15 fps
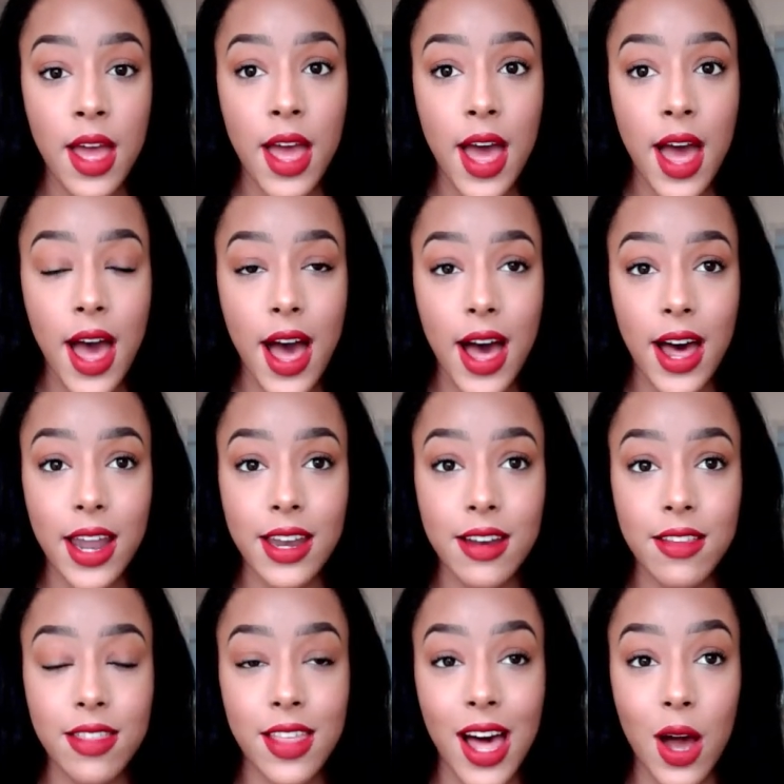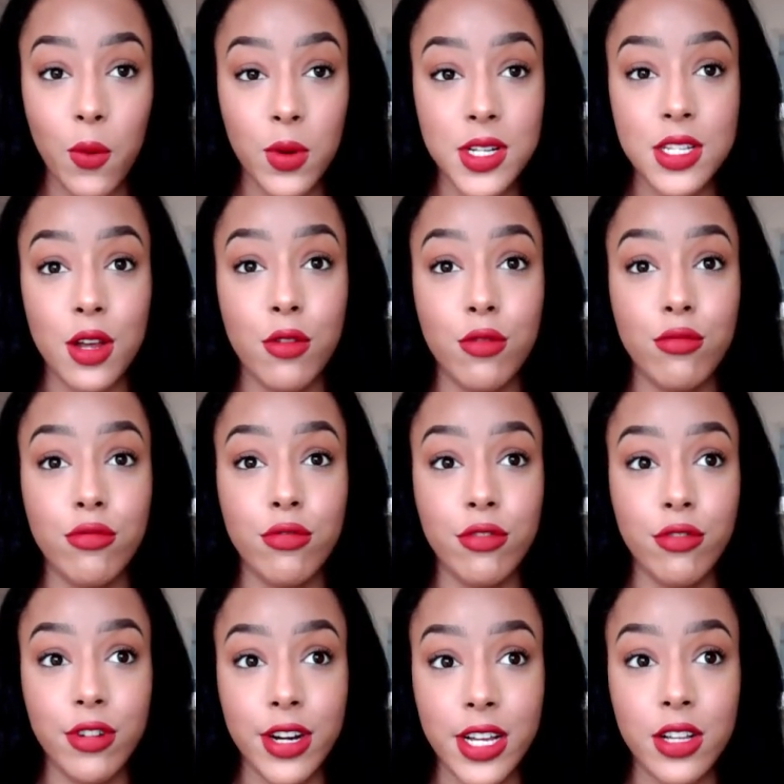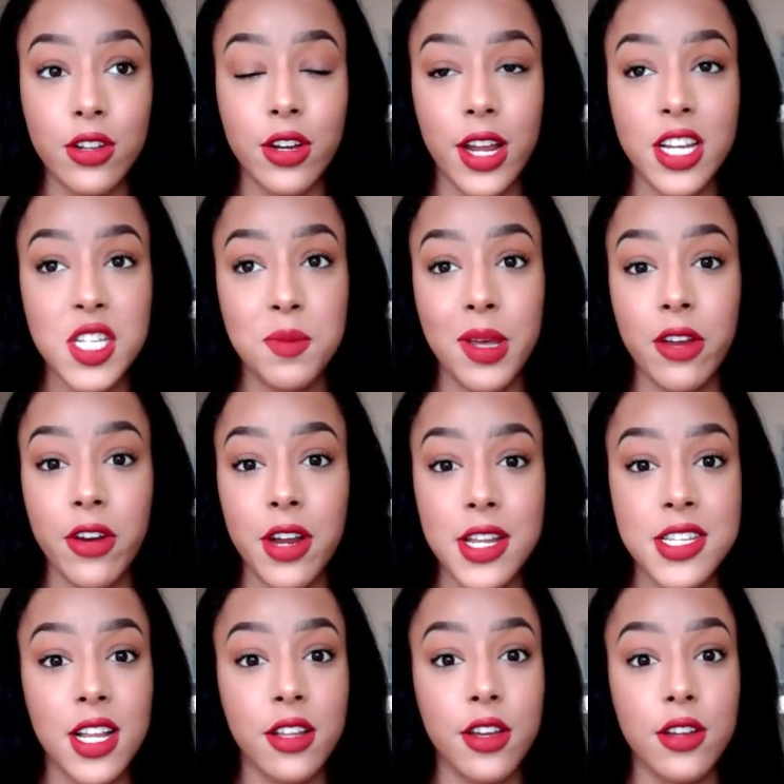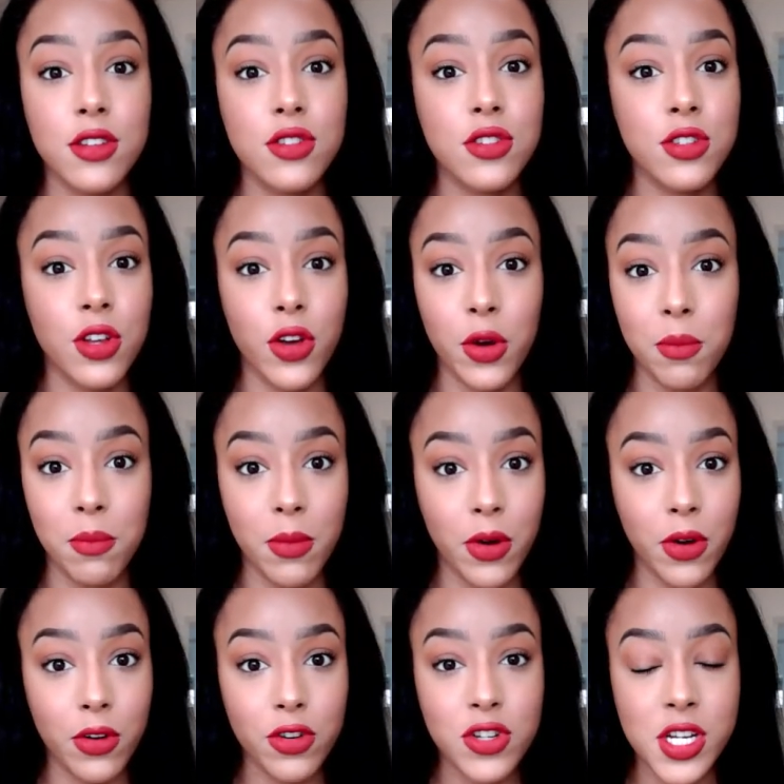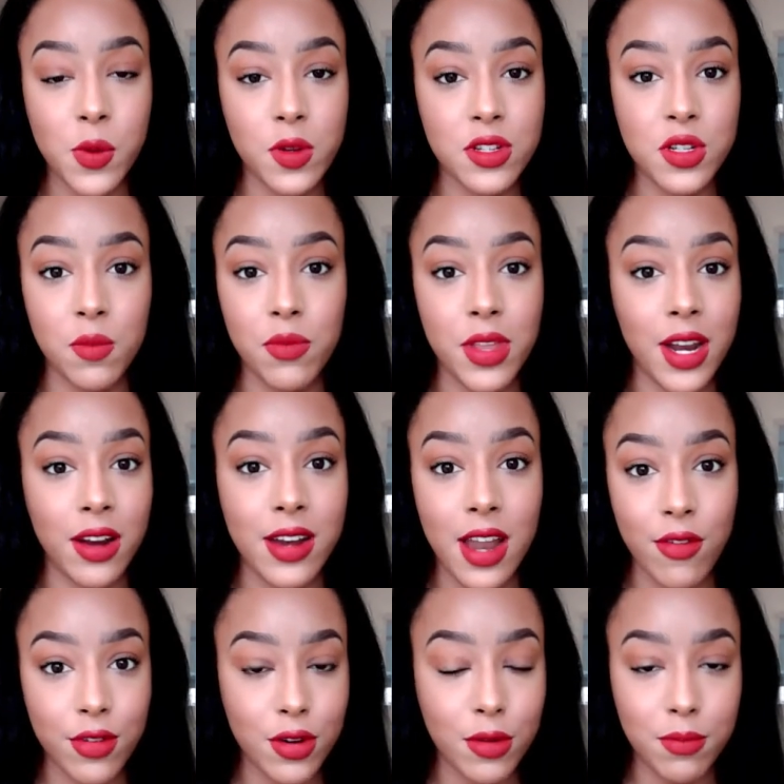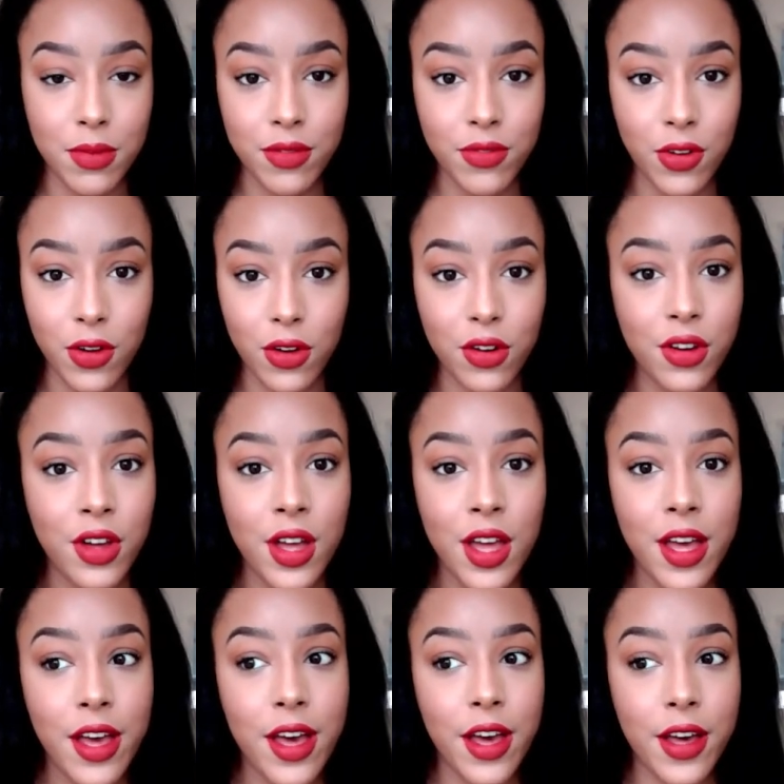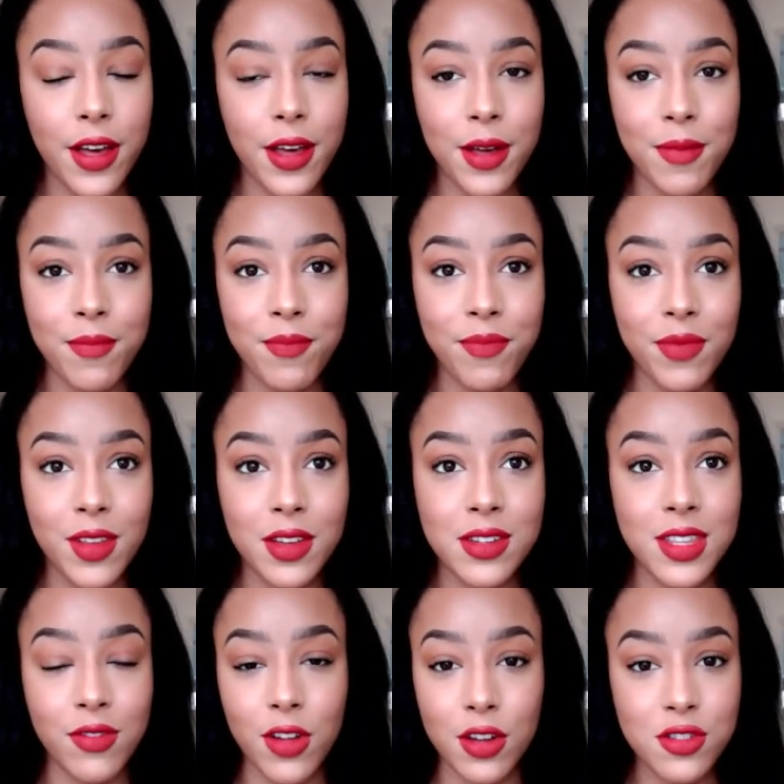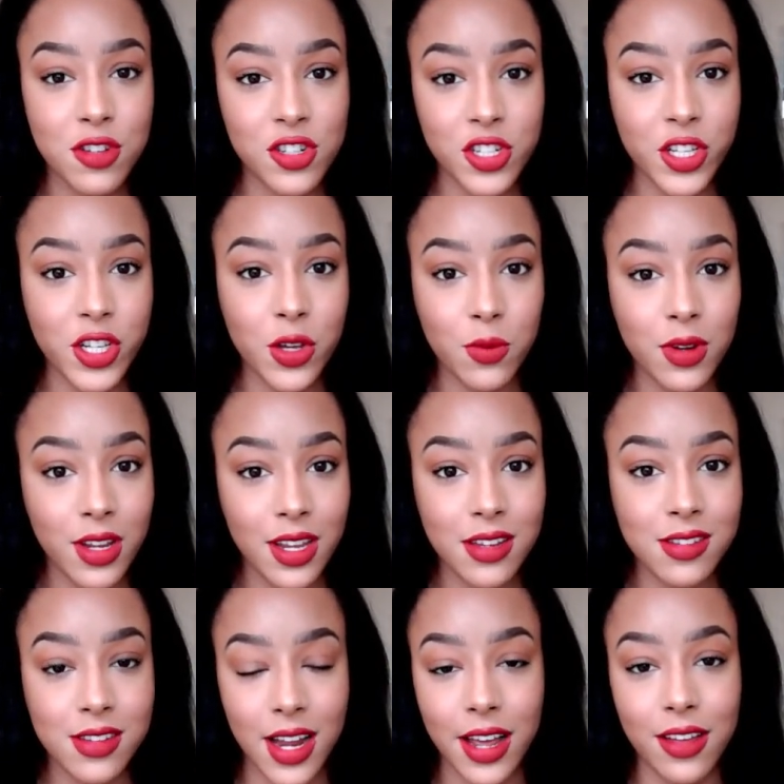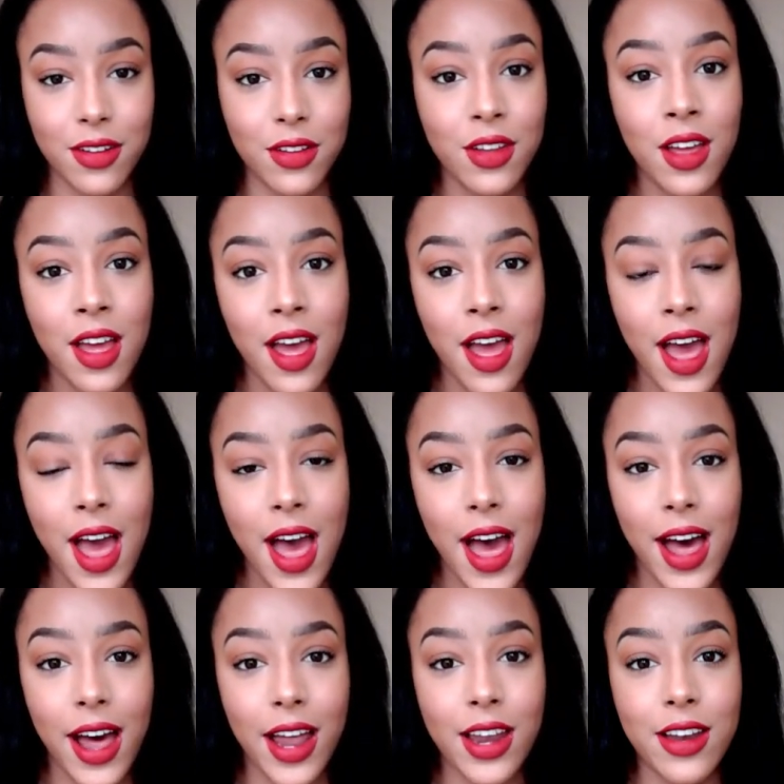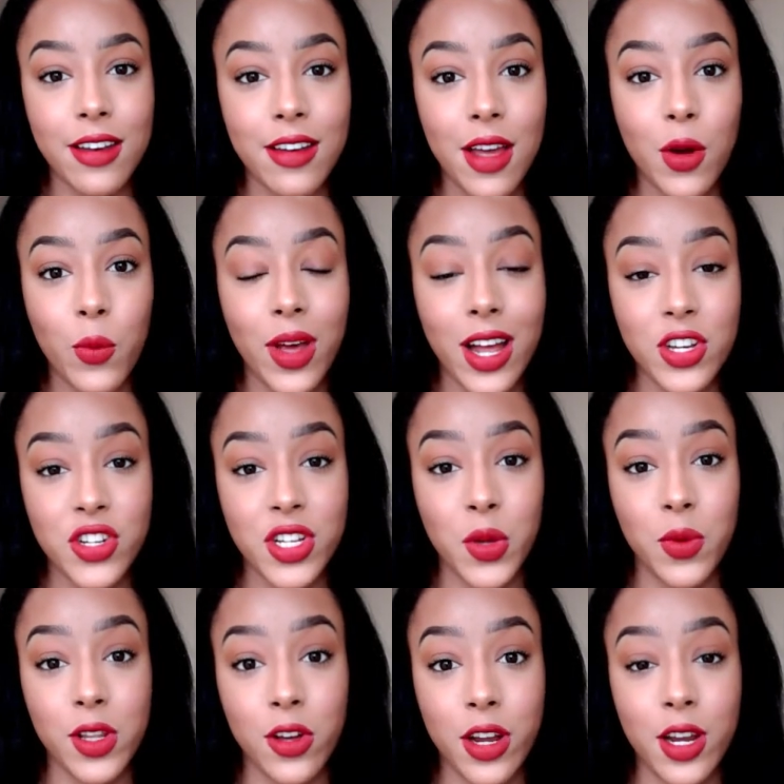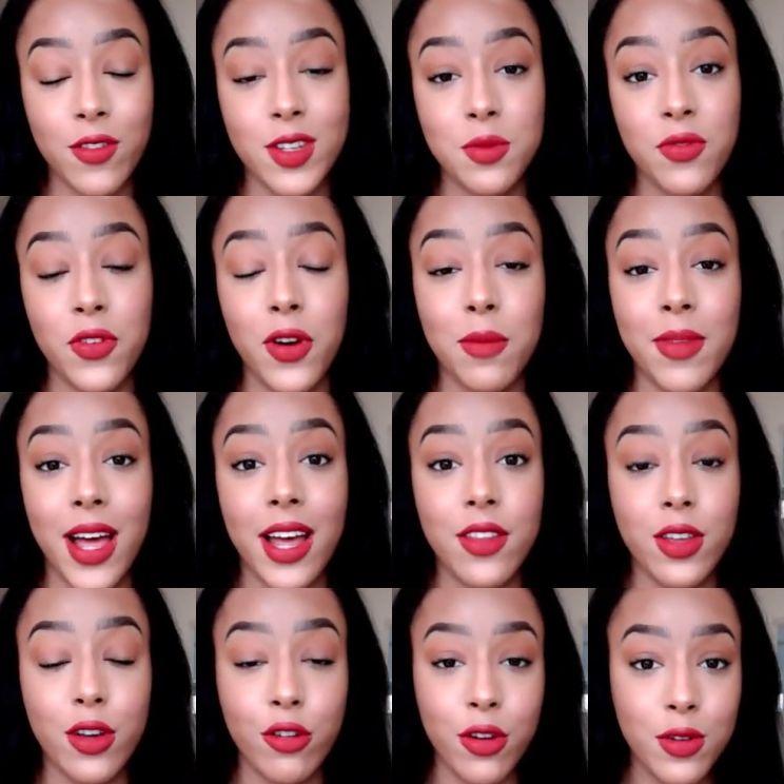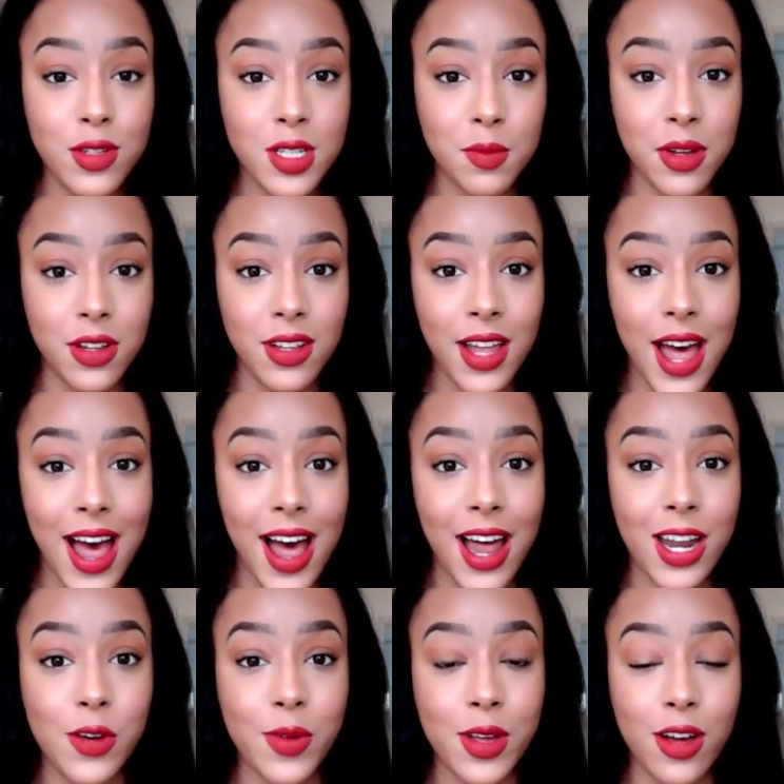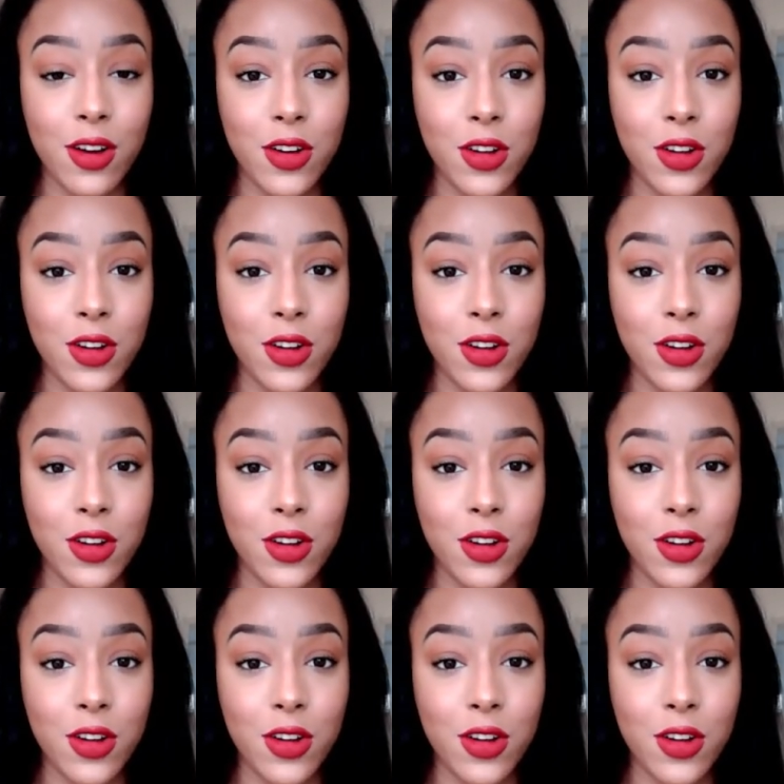And that was a real good experience. I learned so much. It was something I'd never done before because they've got such a unique style. And we actually were lucky enough to perform that at the Crucible, and we got